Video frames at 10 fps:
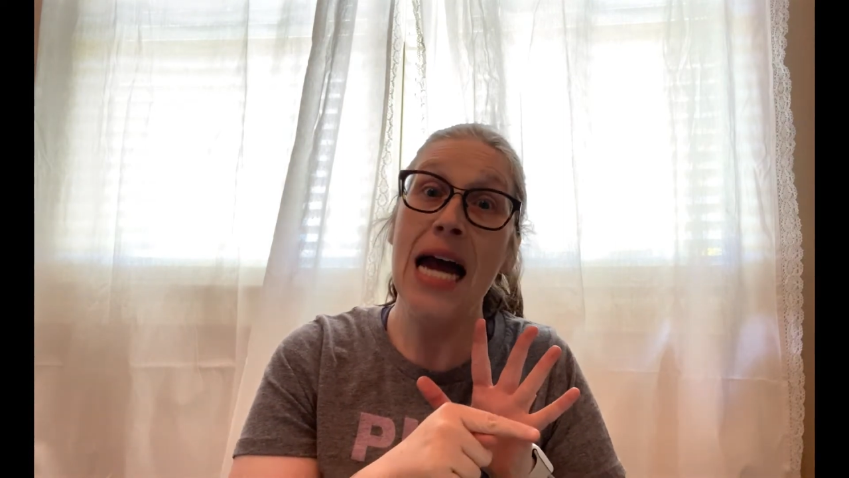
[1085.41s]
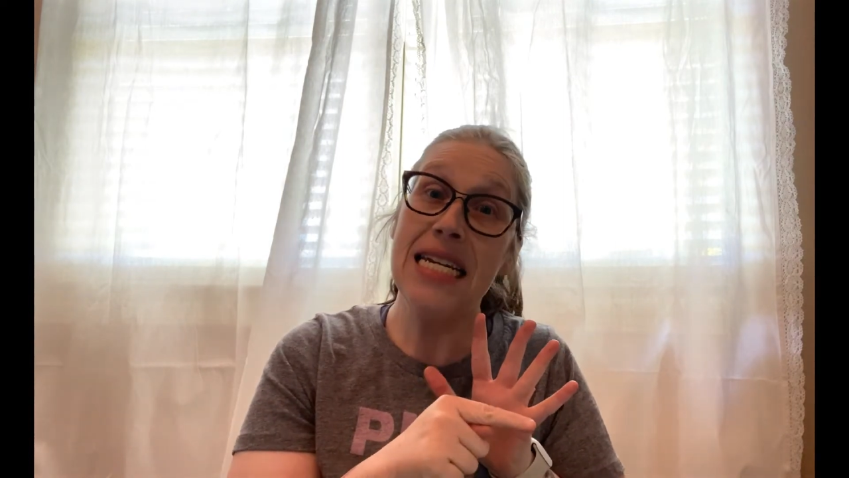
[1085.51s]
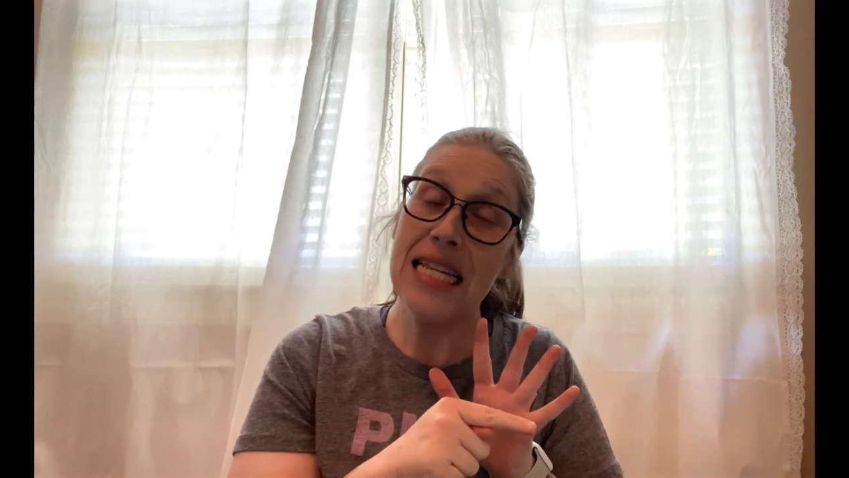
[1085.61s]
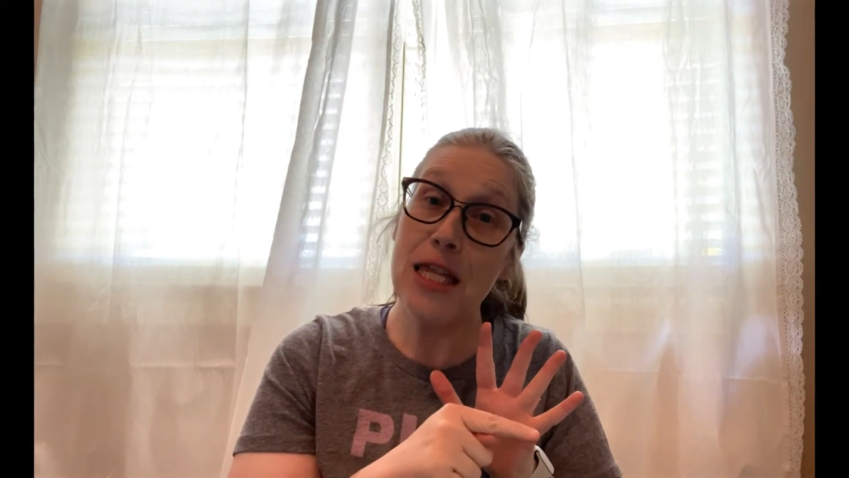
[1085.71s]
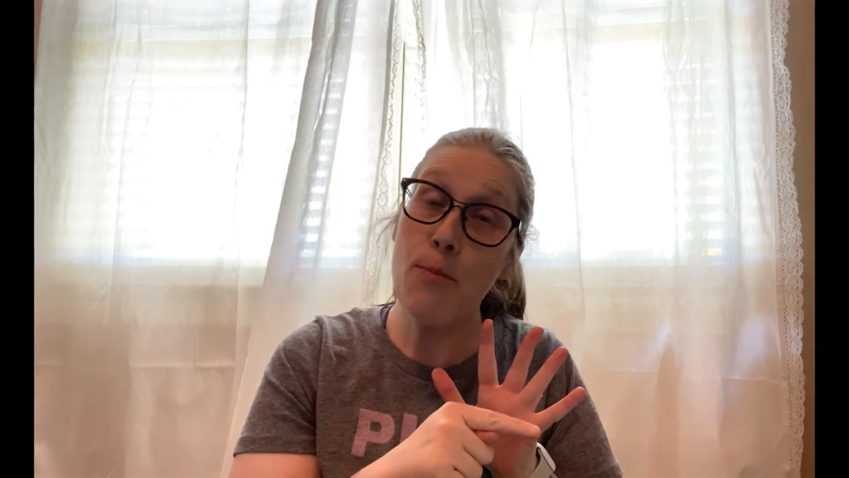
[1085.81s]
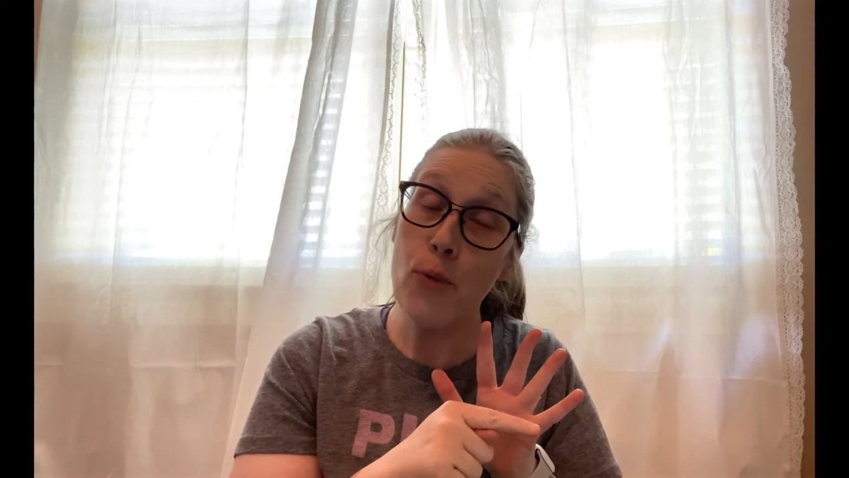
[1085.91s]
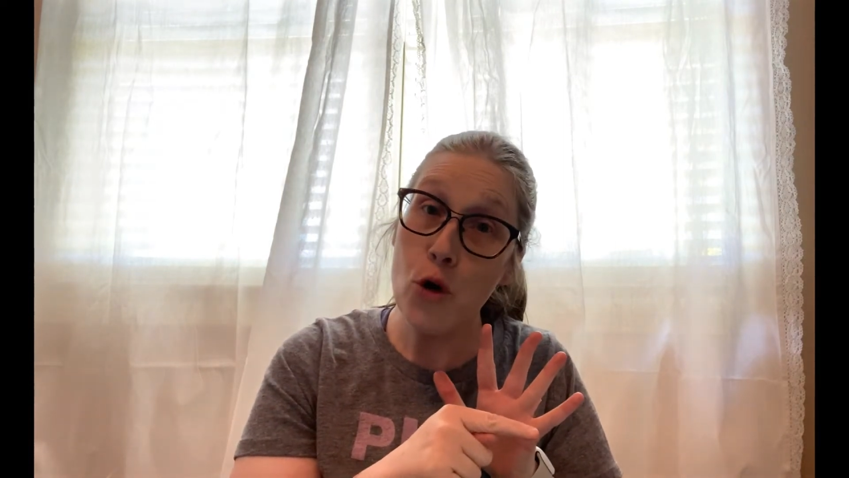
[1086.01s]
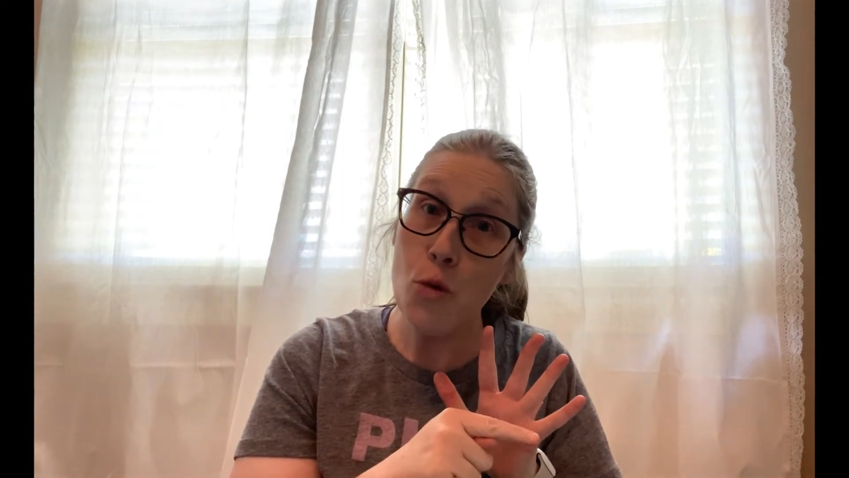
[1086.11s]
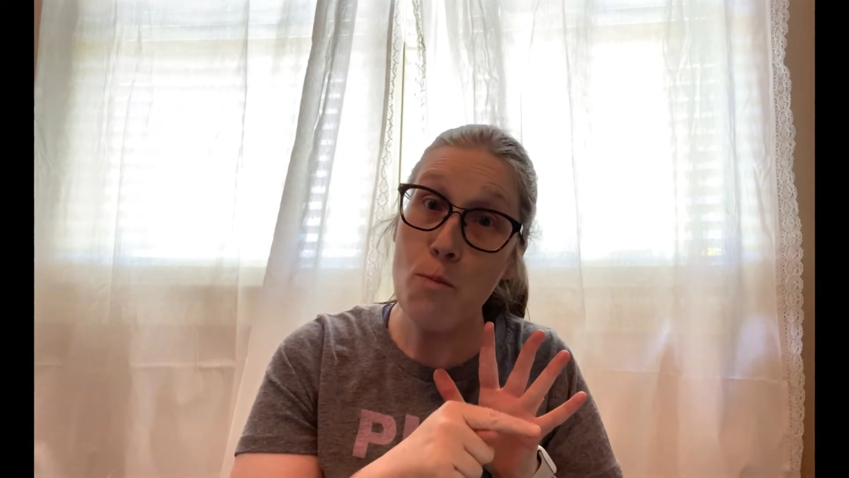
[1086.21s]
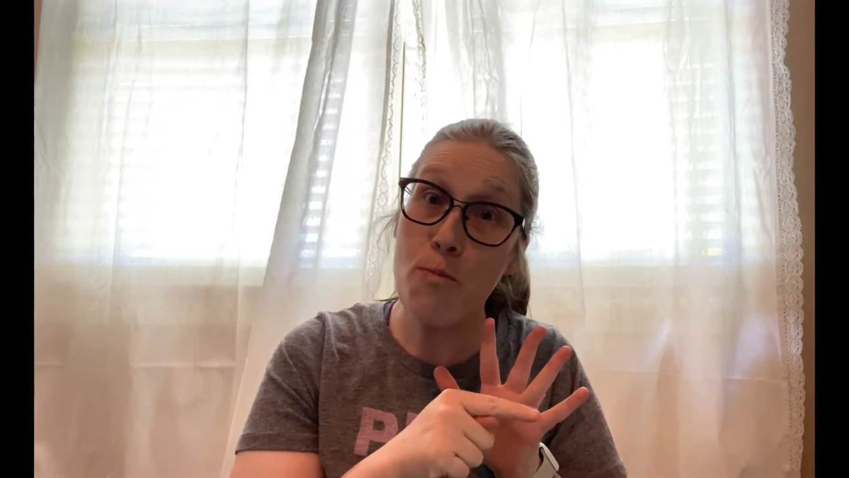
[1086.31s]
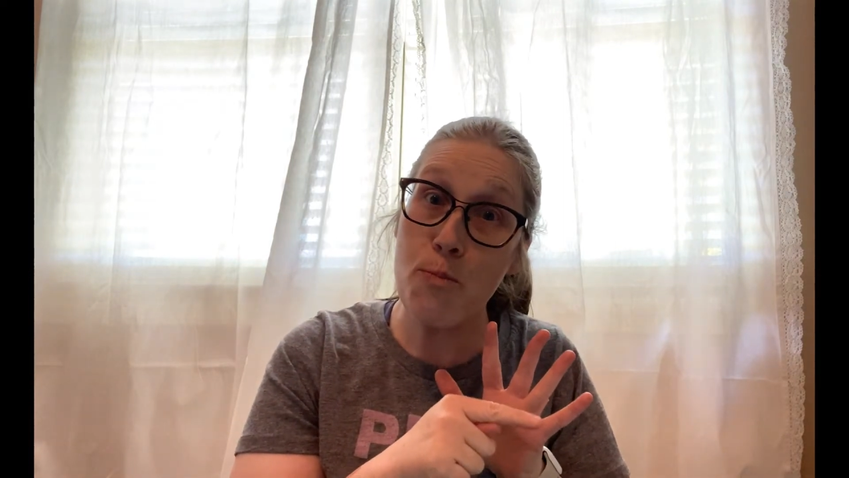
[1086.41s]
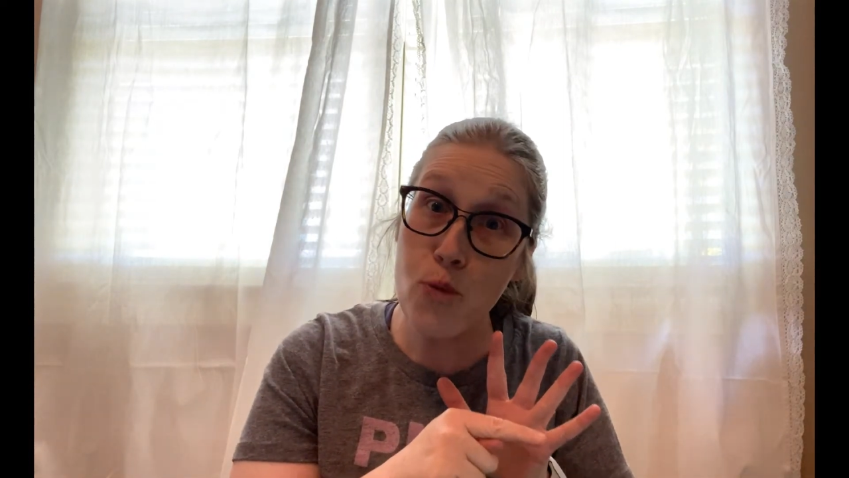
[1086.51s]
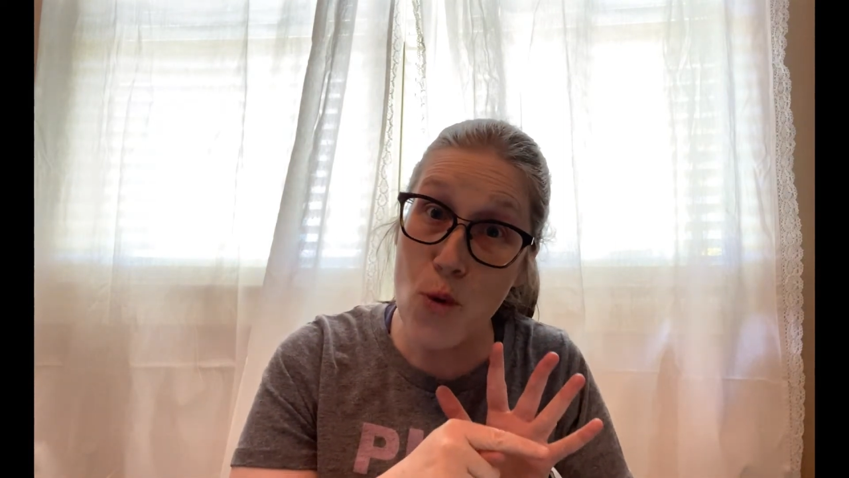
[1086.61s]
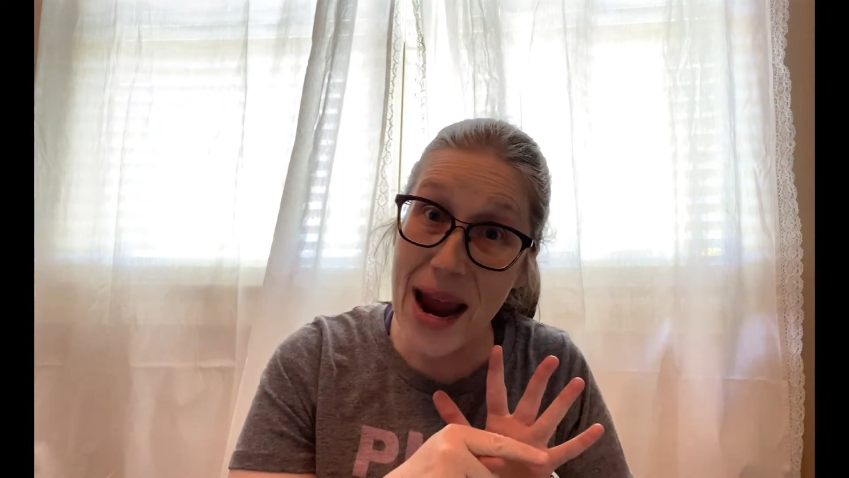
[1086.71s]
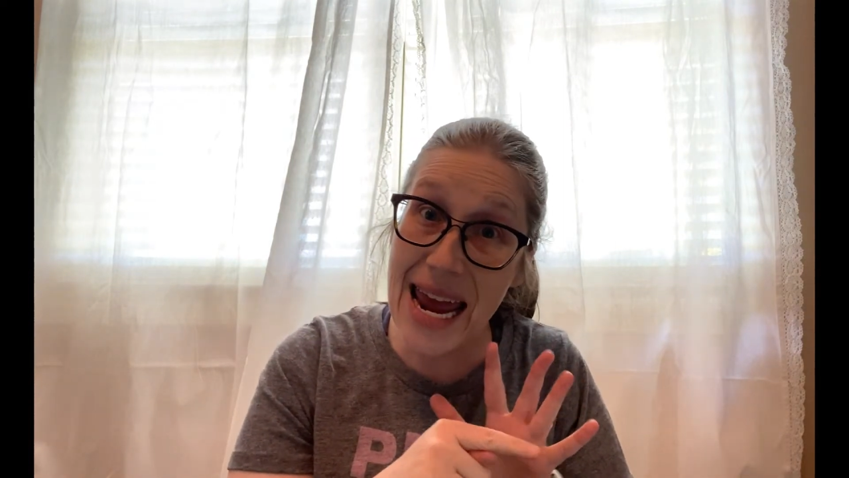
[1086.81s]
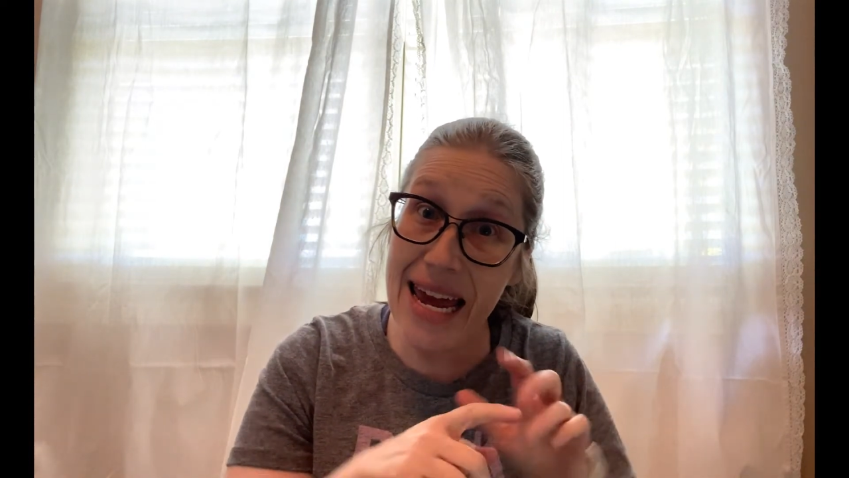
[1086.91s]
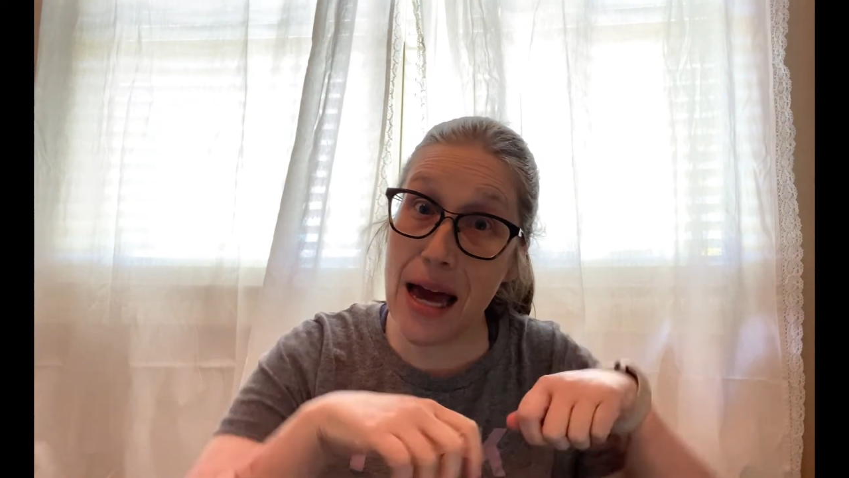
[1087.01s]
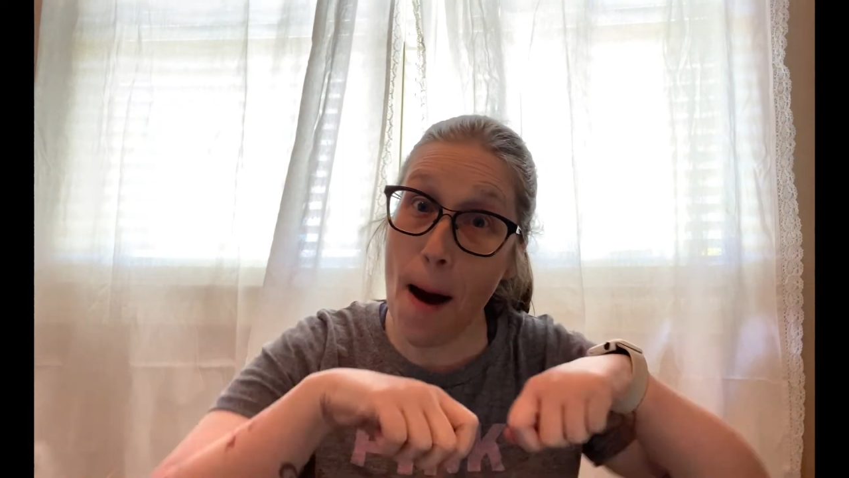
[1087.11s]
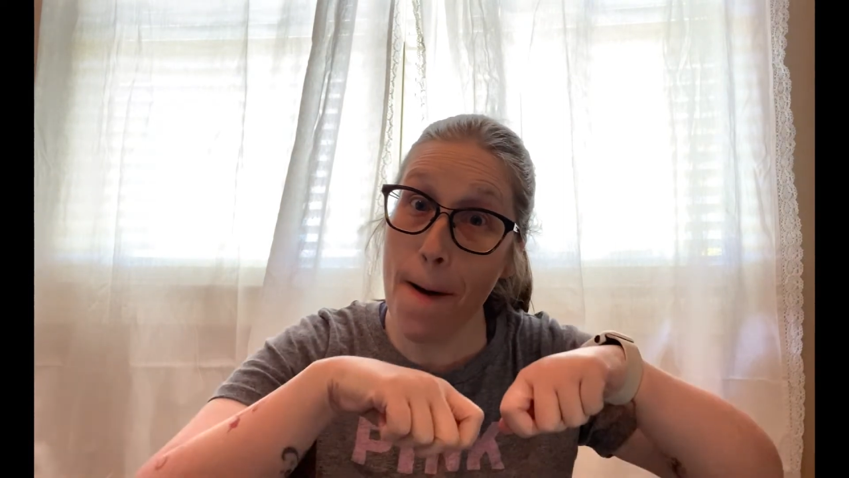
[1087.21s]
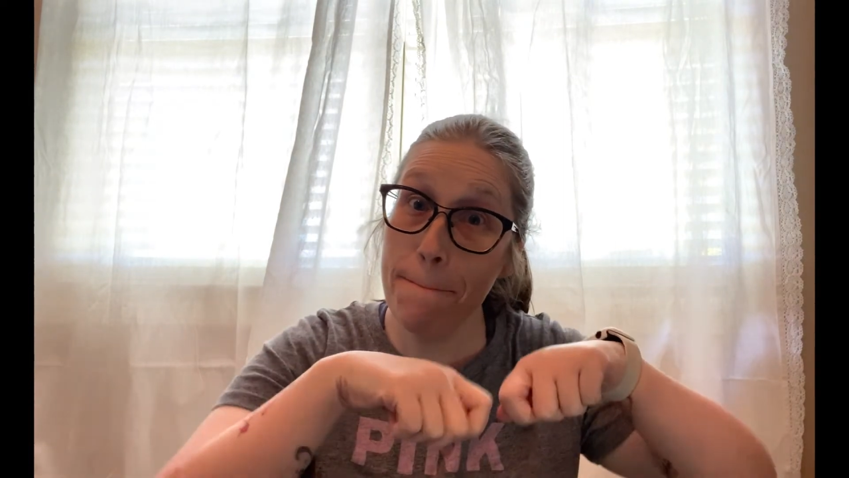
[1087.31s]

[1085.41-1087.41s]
Did the broom break?